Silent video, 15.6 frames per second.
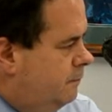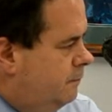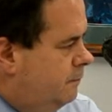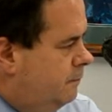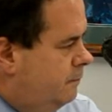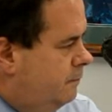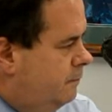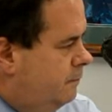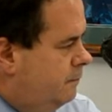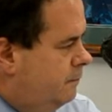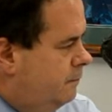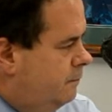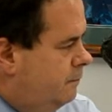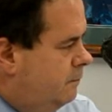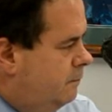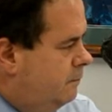
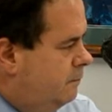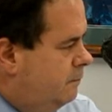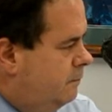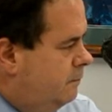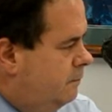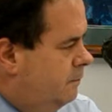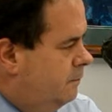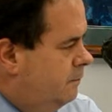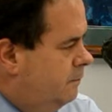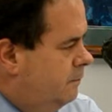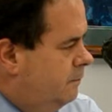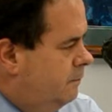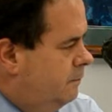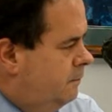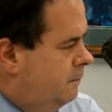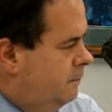
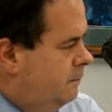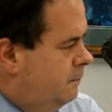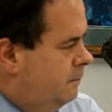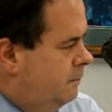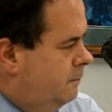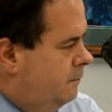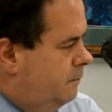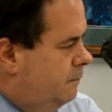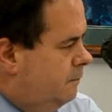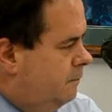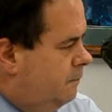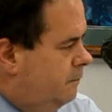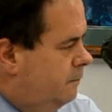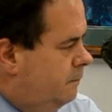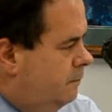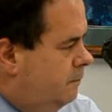
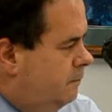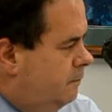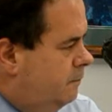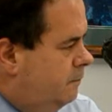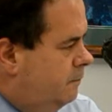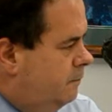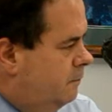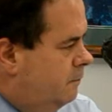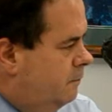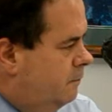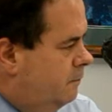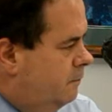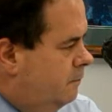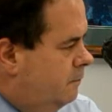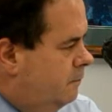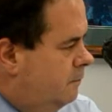
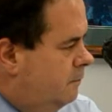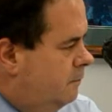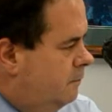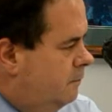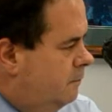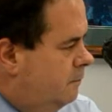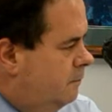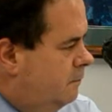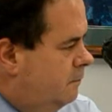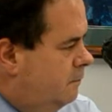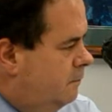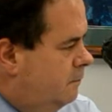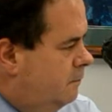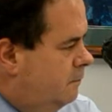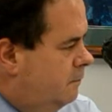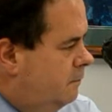
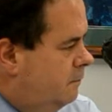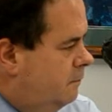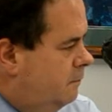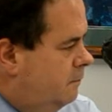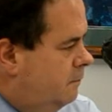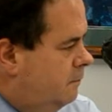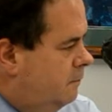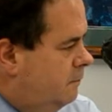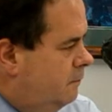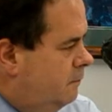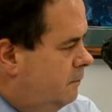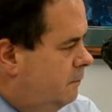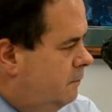[no speech]